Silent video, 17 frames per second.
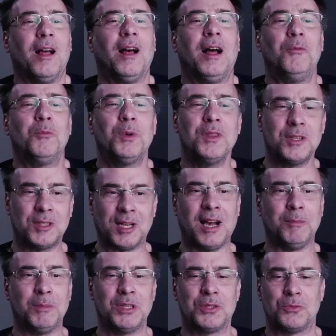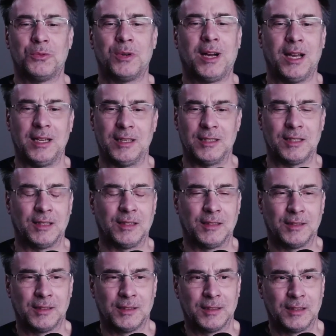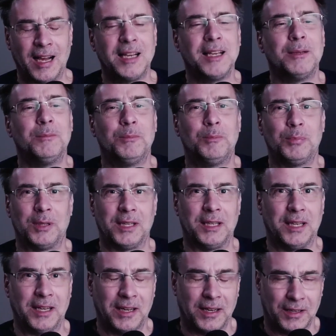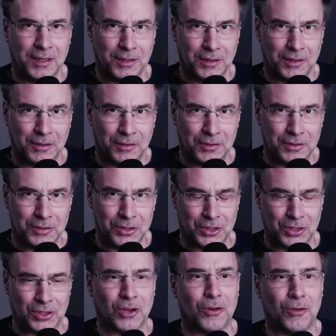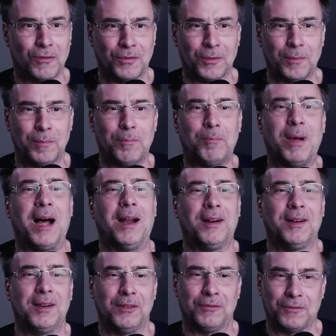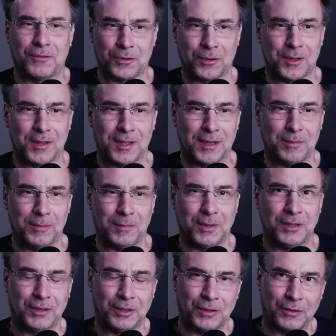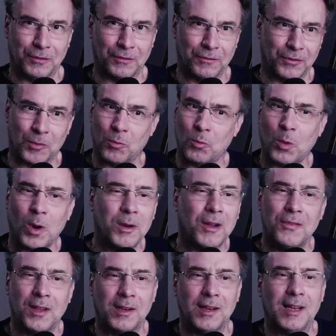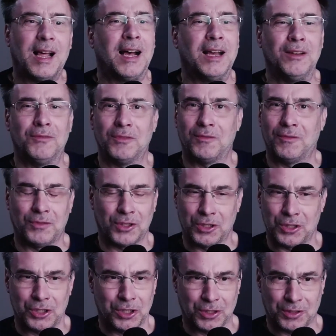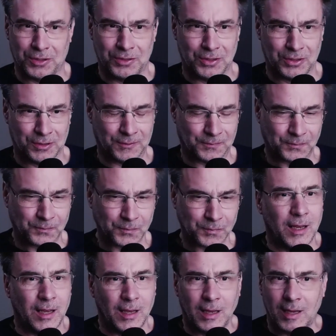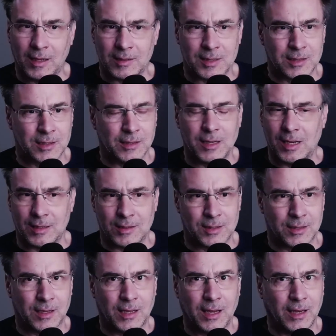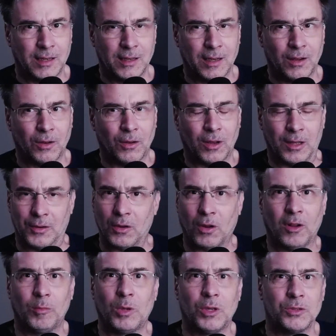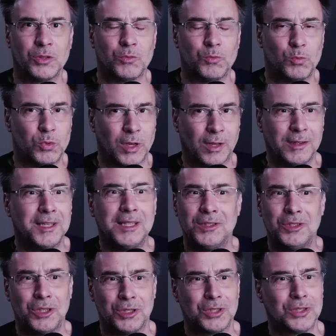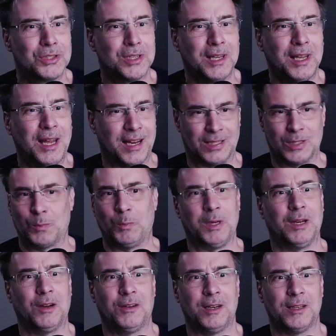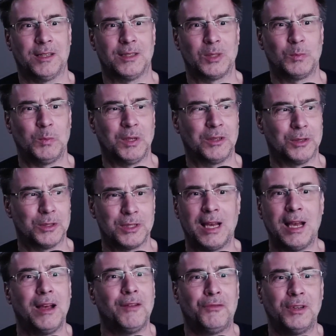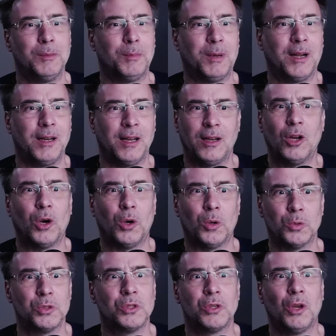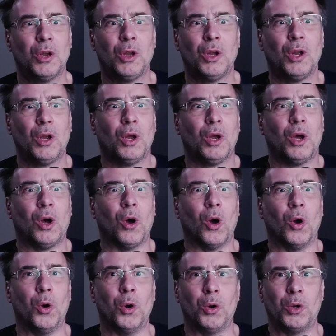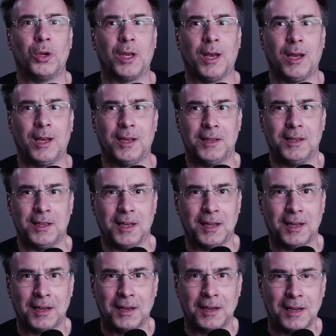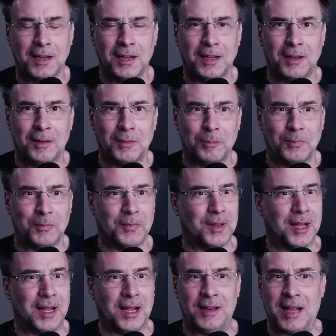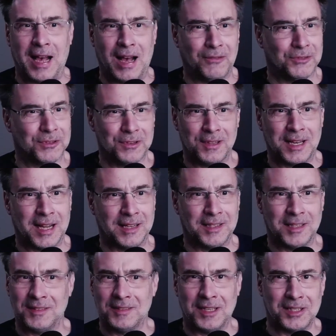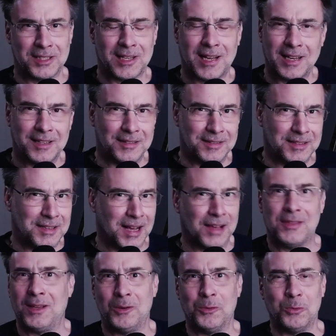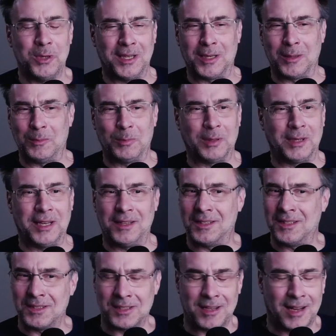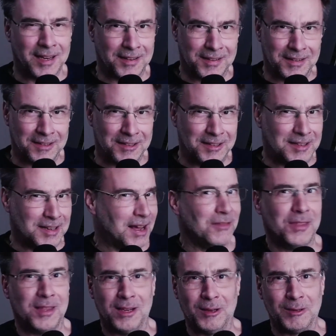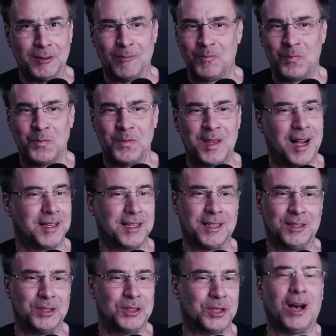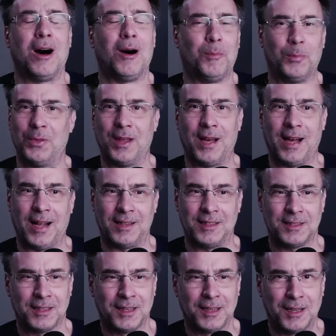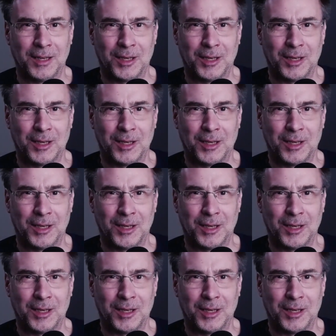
And when the time is right, I can play Song for Barry for them from one of the live versions. It's like an almost religious experience because everybody goes, okay. And after that, there's like nothing we can play. There's like nothing that can top that